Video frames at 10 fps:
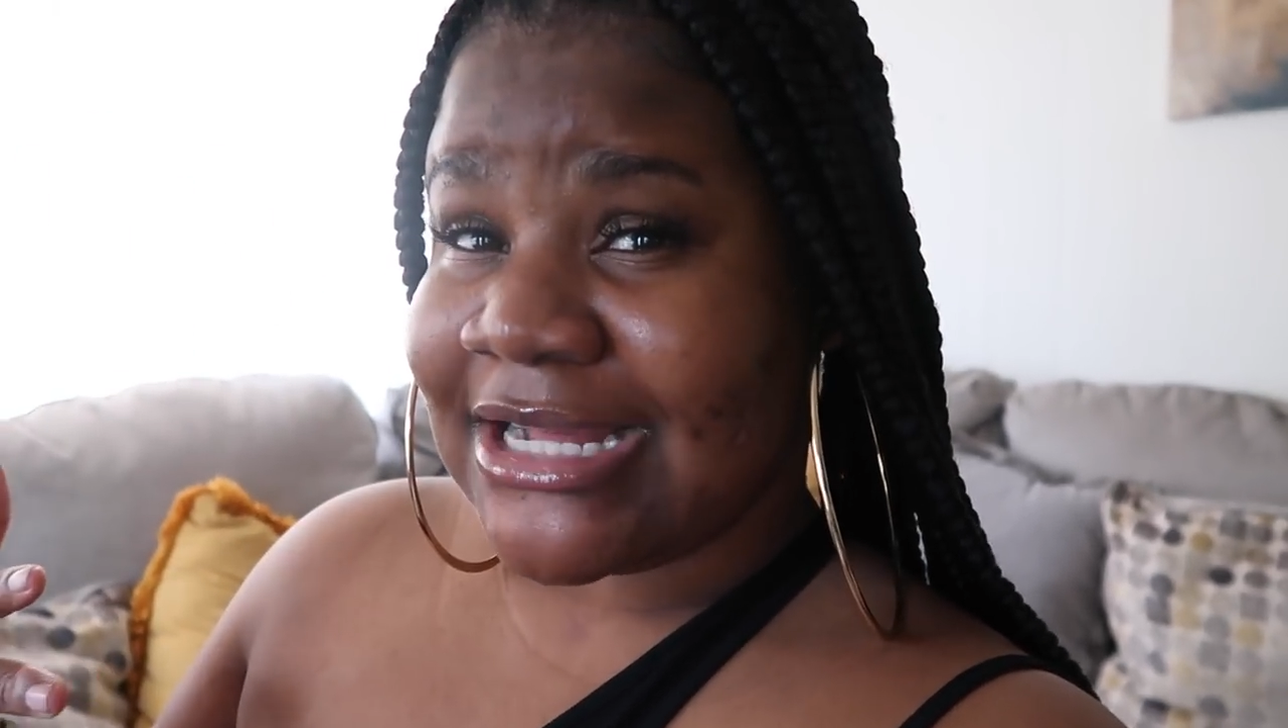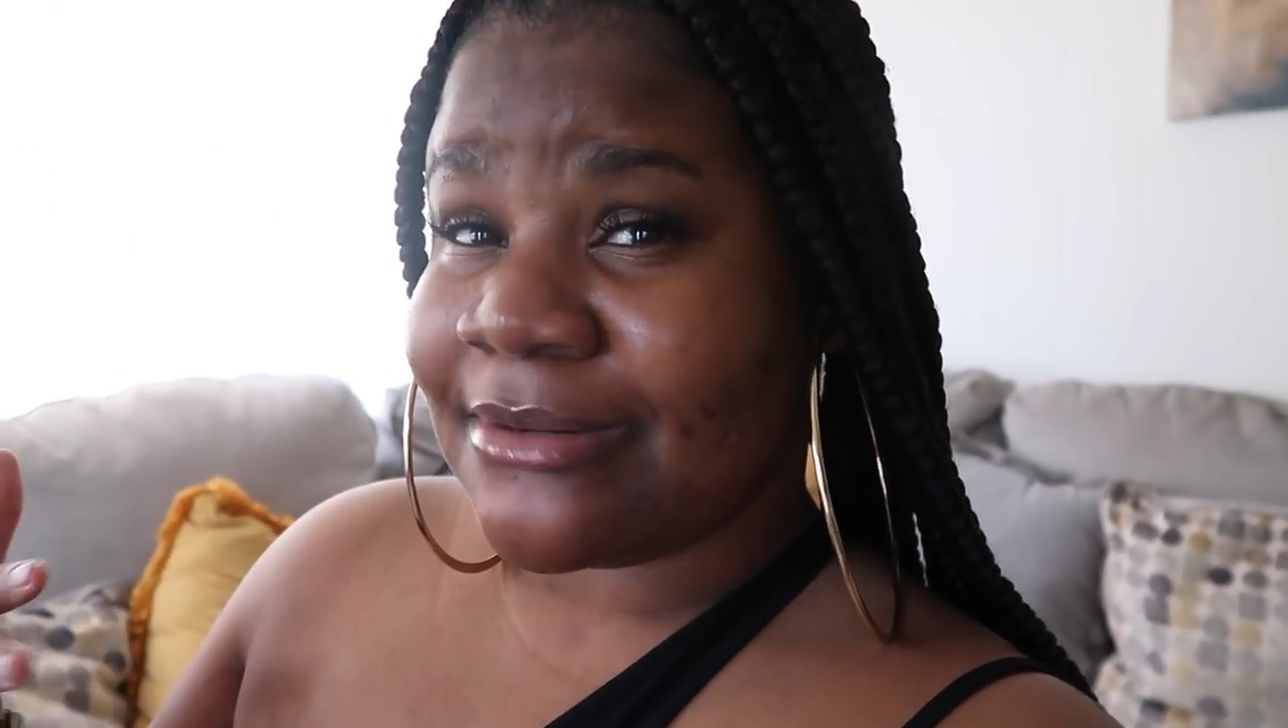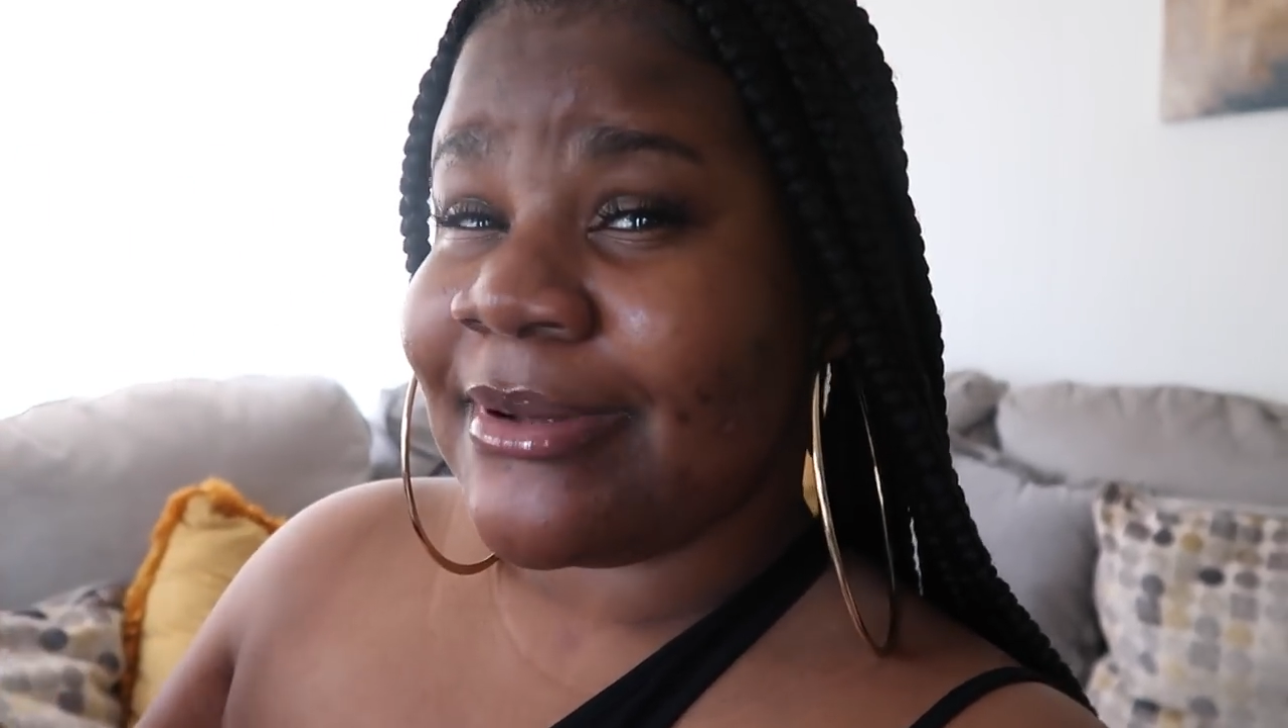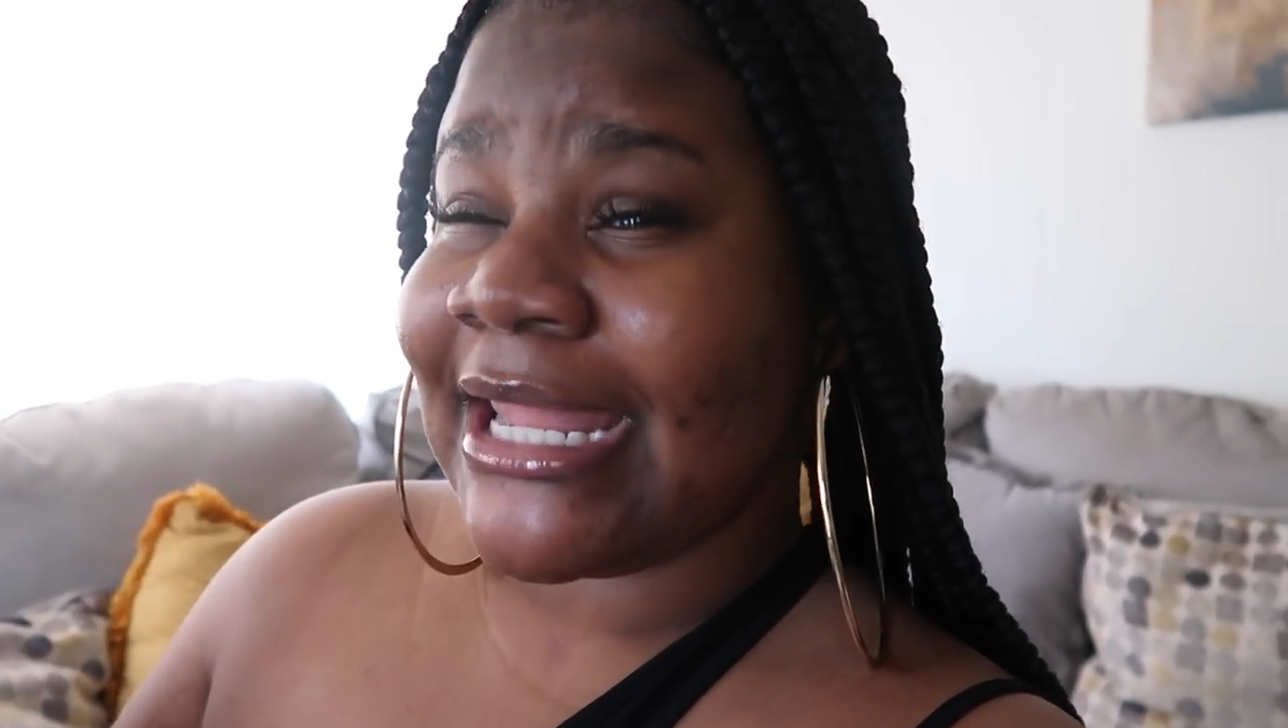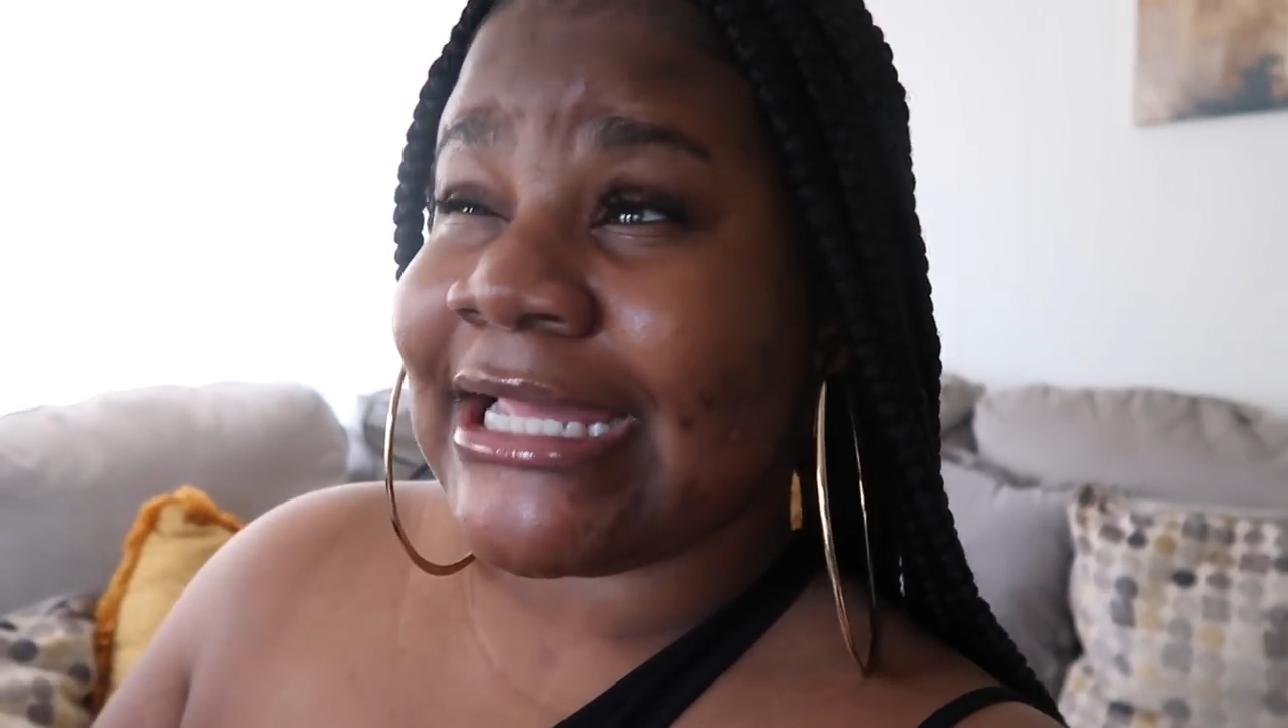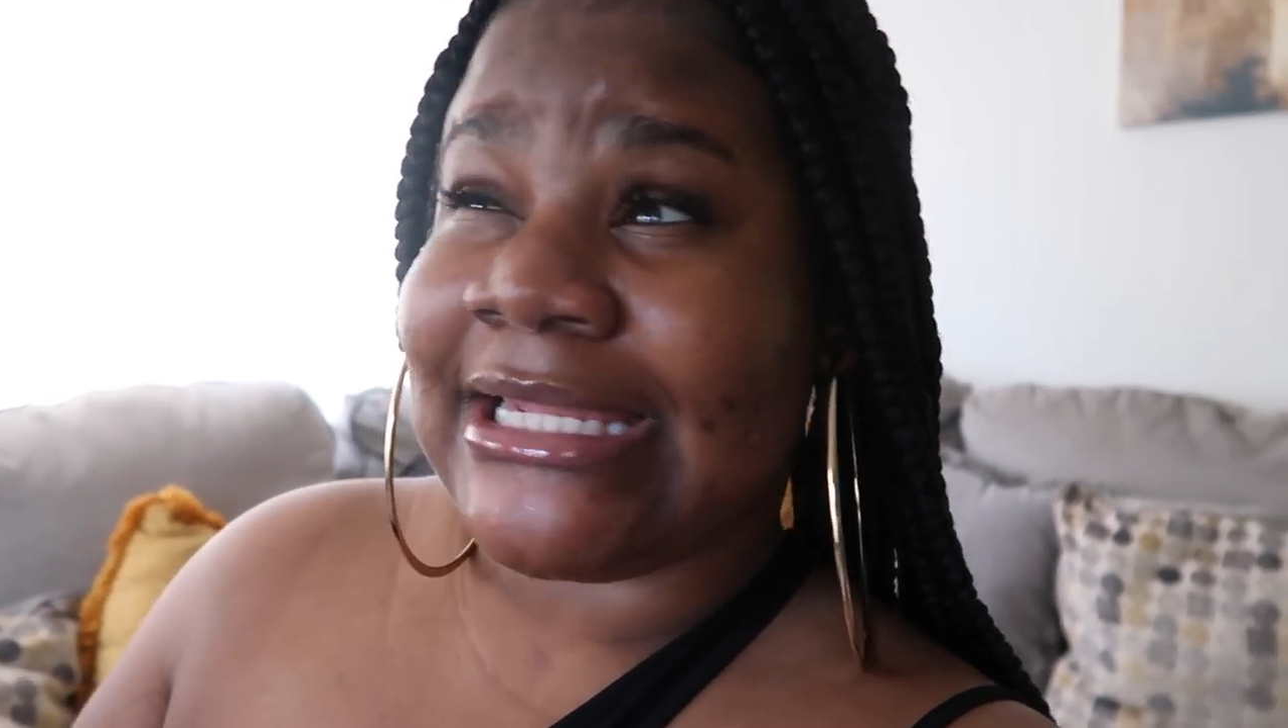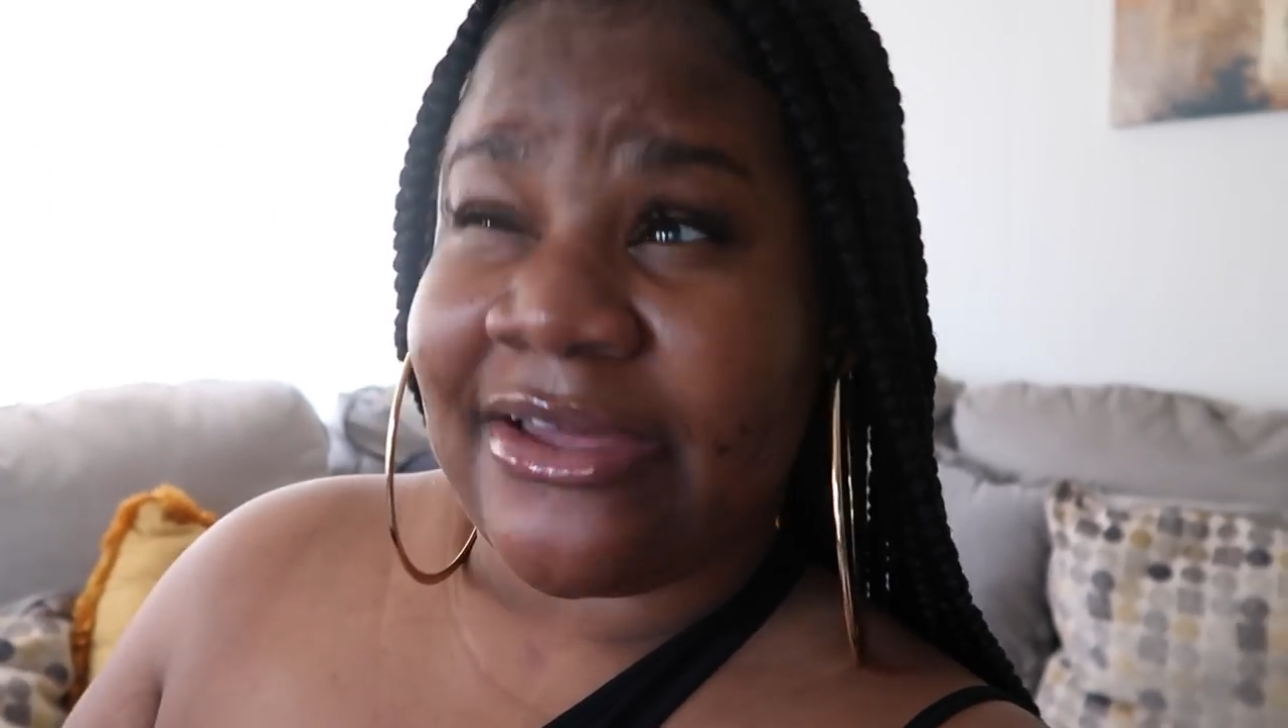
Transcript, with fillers: I got up at like